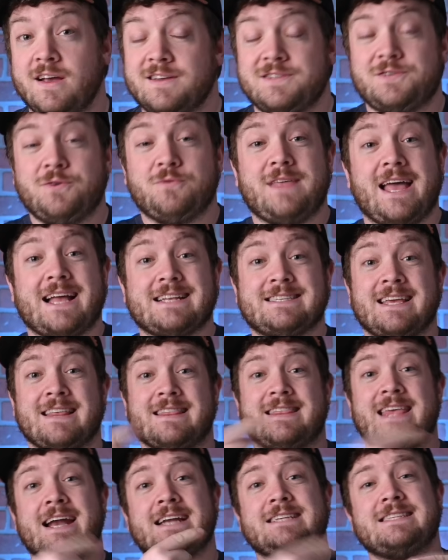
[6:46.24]
So that's
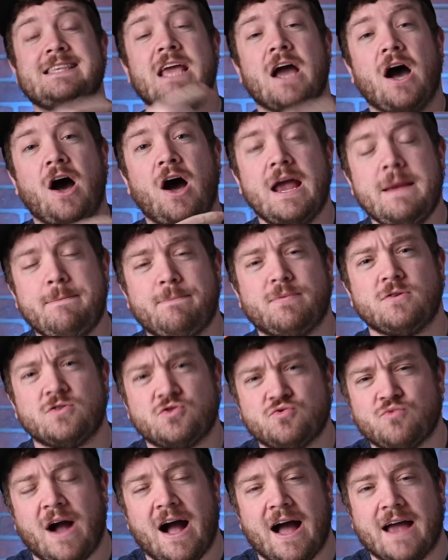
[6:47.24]
it. That is the
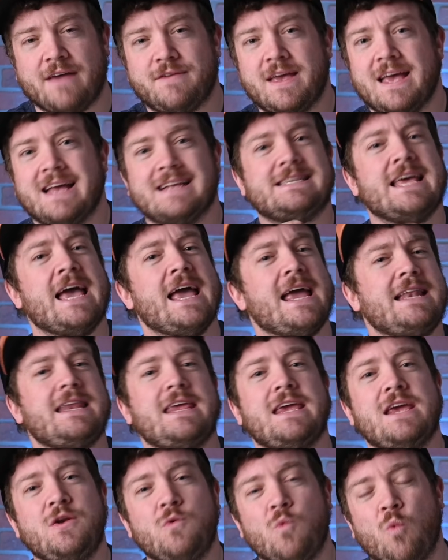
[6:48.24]
Hyperdrive 10
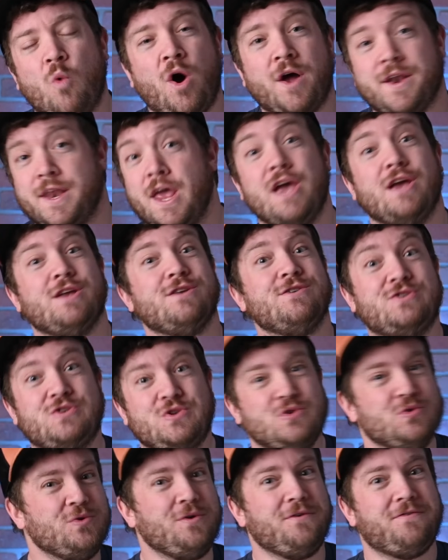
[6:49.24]
in 1
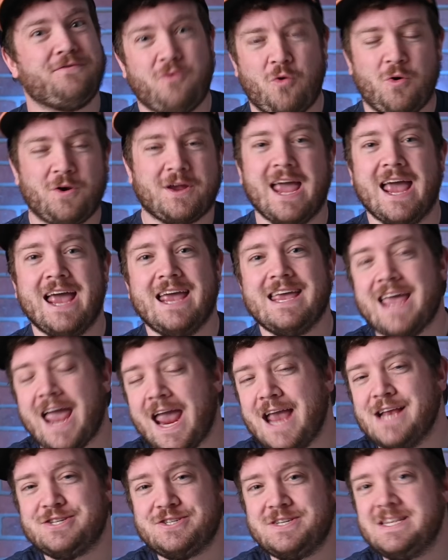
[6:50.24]
dual 4K
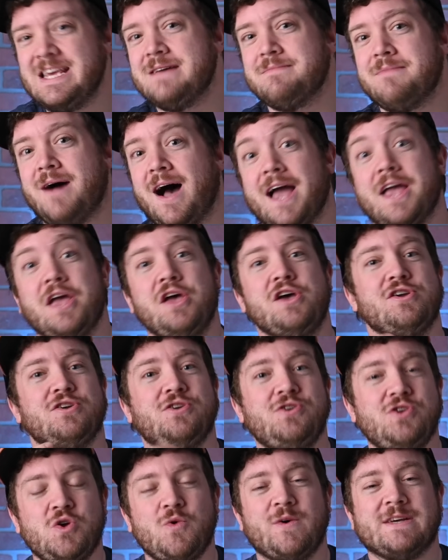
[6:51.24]
HDMI
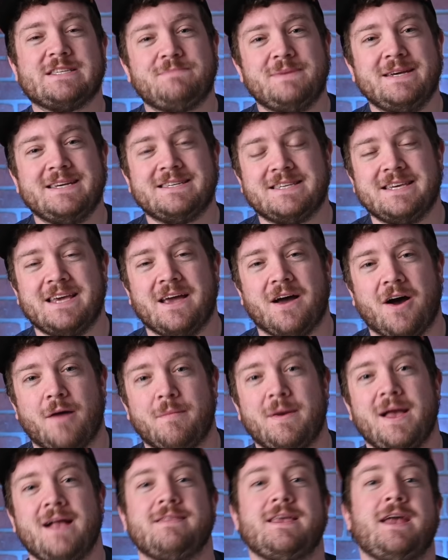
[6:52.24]
USB C
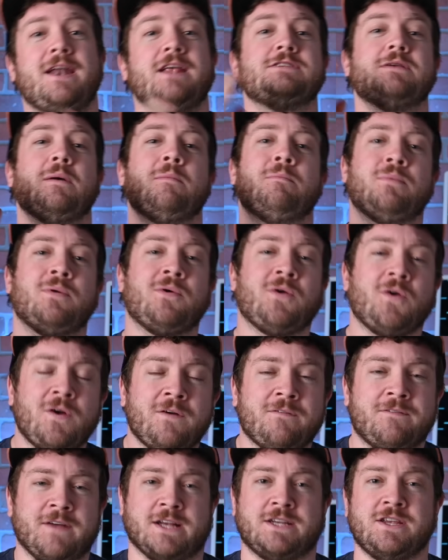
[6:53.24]
hub that is
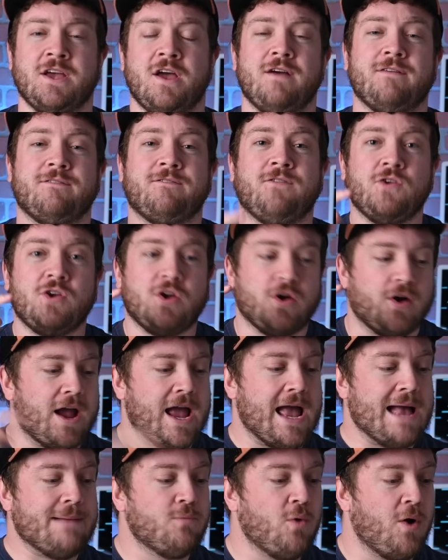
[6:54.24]
perfect for your
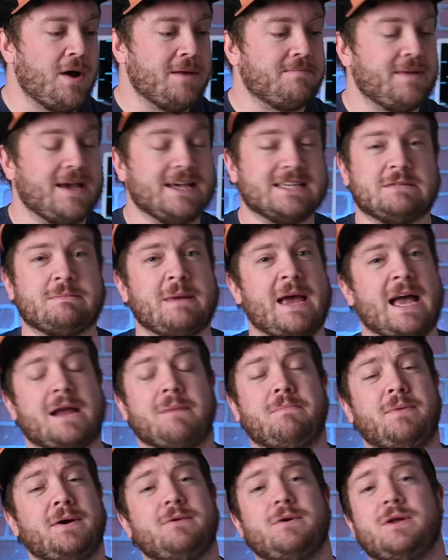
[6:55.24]
M1 based
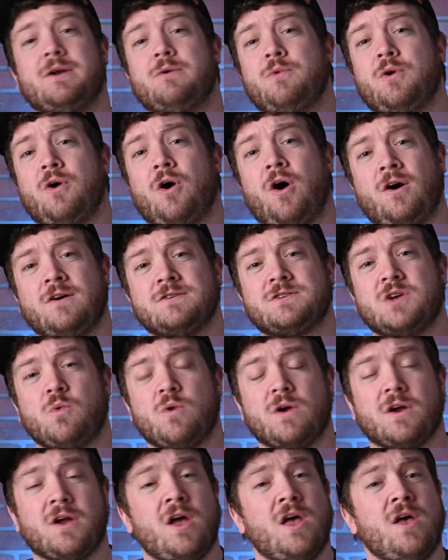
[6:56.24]
Mac, but it will also
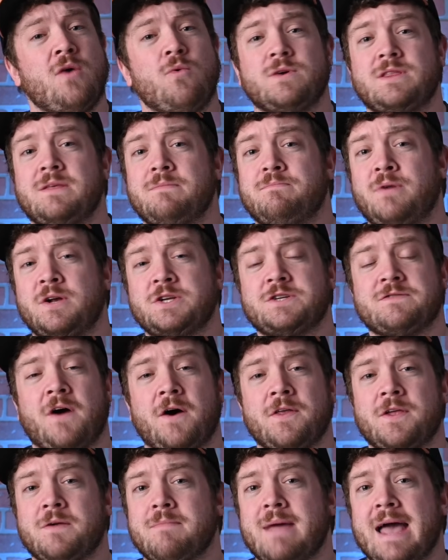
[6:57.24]
work with a bunch of
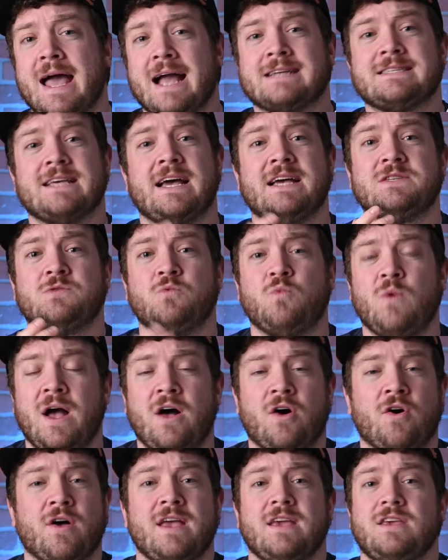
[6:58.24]
other Macs as
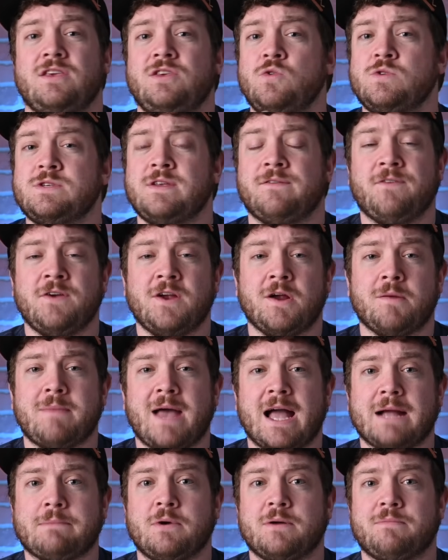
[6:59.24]
well. Use it for your
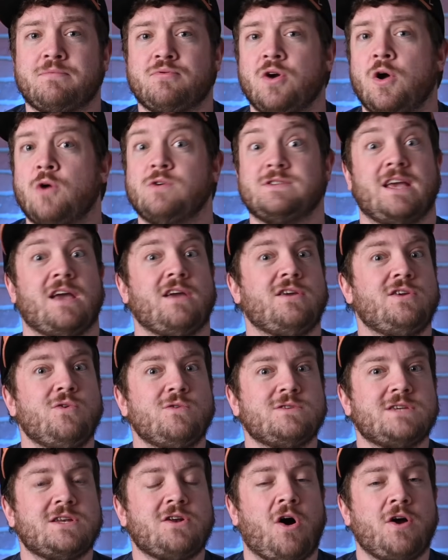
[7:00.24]
MacBook Pros,
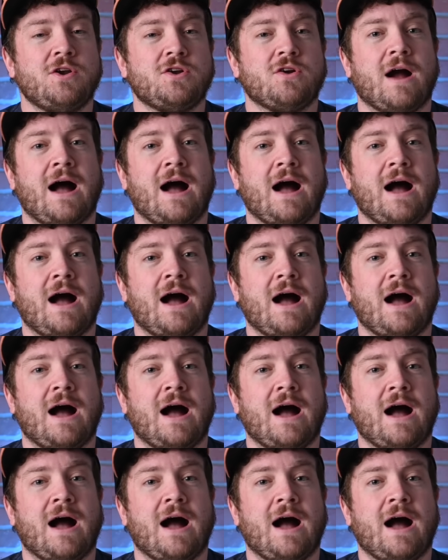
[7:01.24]
use it on your